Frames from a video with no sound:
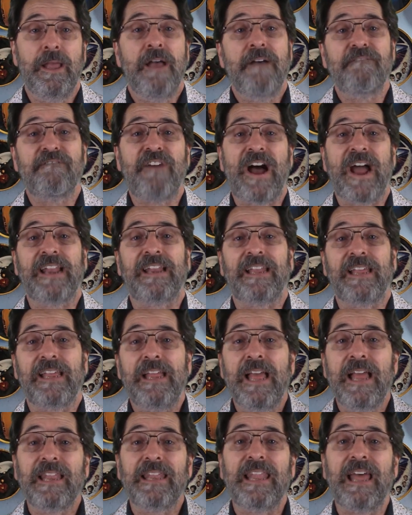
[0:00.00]
Finally,
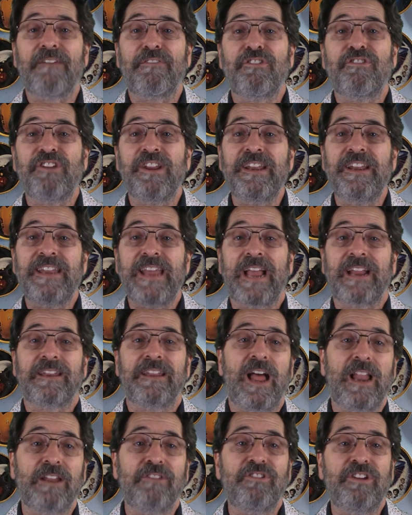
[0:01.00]
leveraging
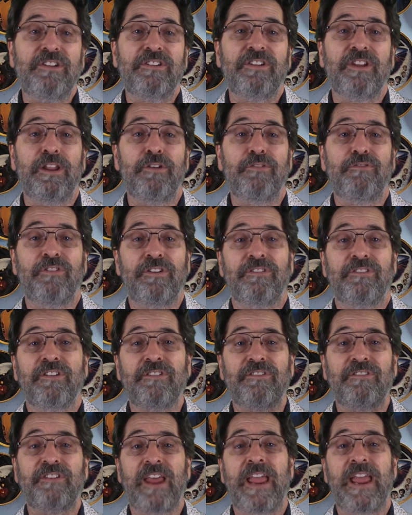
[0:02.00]
technology solutions
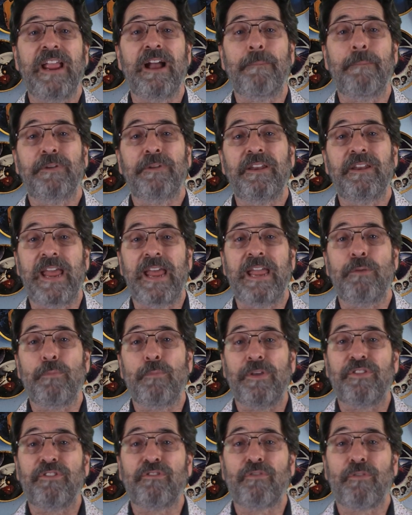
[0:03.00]
and staying up to date
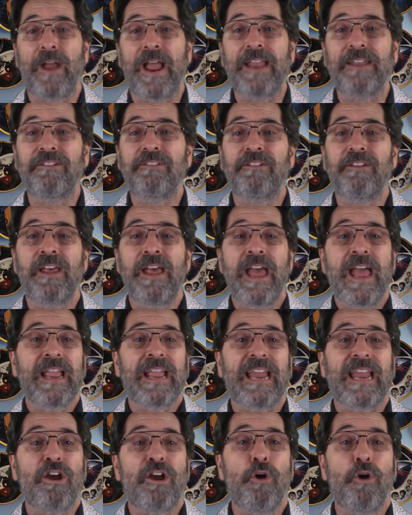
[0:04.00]
with trends
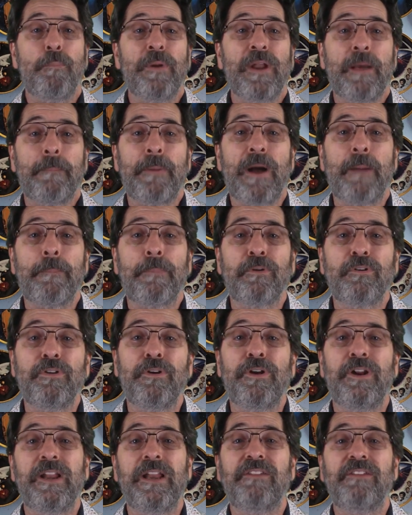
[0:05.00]
can open up
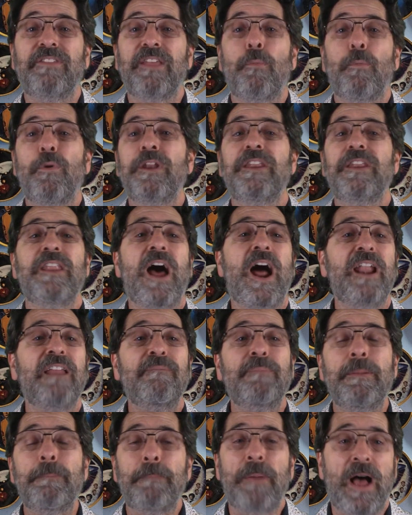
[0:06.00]
opportunities that would not
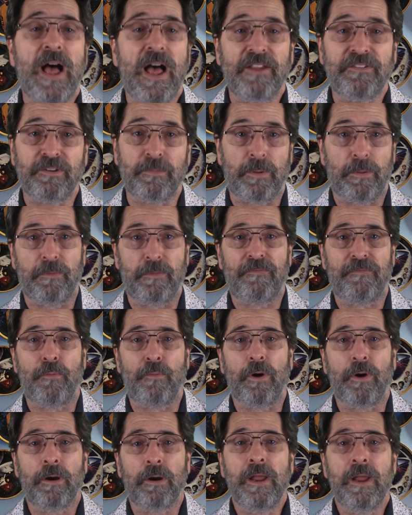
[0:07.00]
have been possible
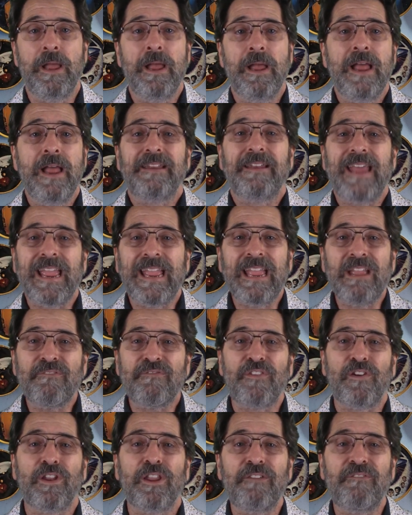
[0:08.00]
before. Taking
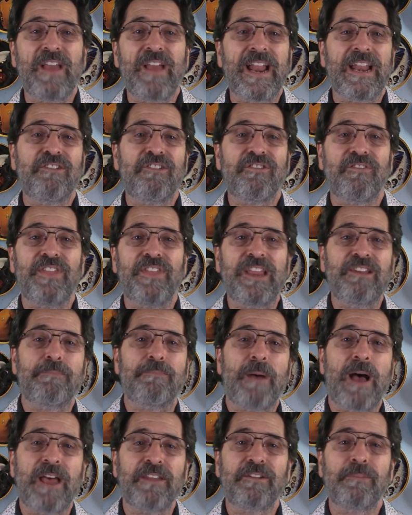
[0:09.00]
full advantage of these
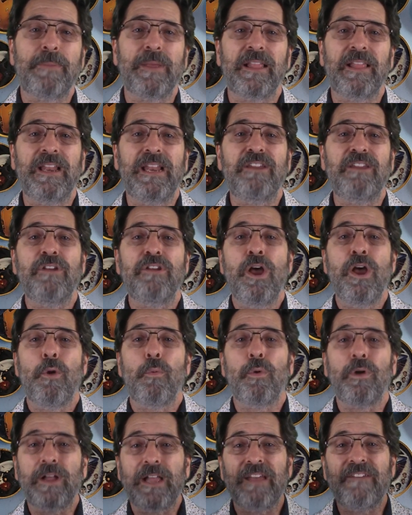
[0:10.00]
possibilities
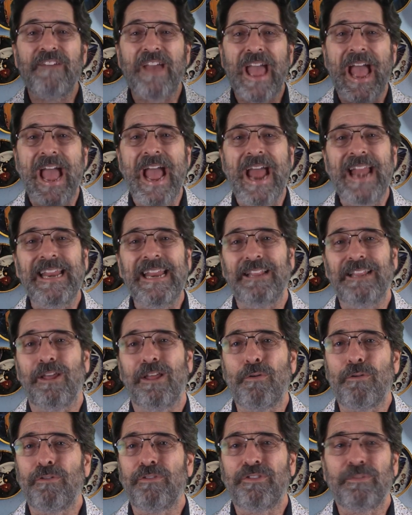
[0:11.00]
will give any
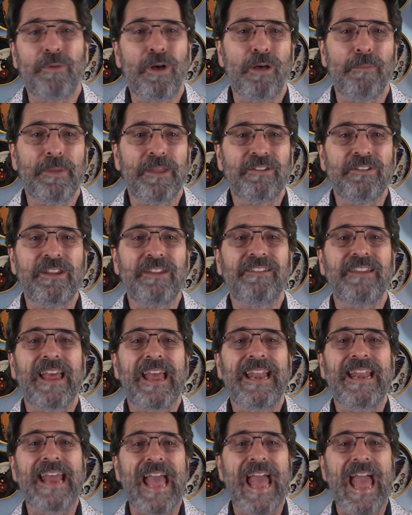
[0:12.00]
local small business
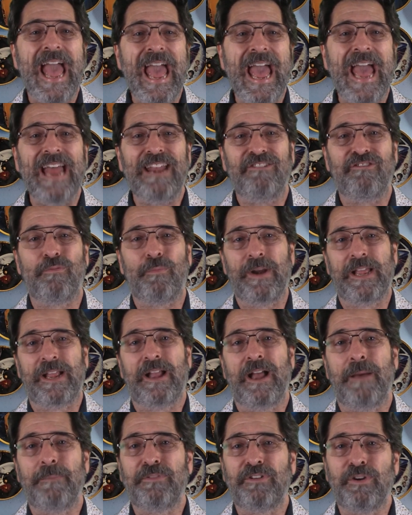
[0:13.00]
an edge when it
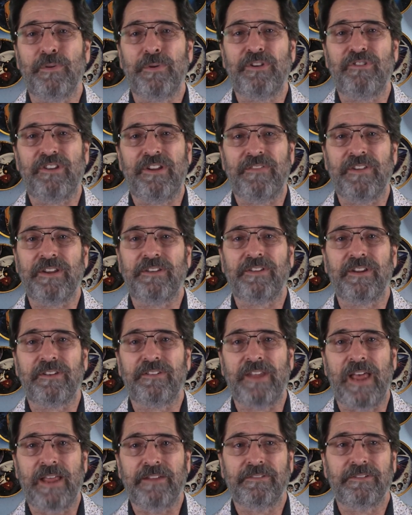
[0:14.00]
comes to achieving
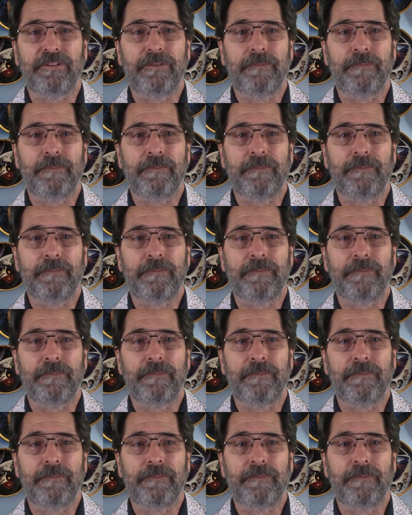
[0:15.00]
success.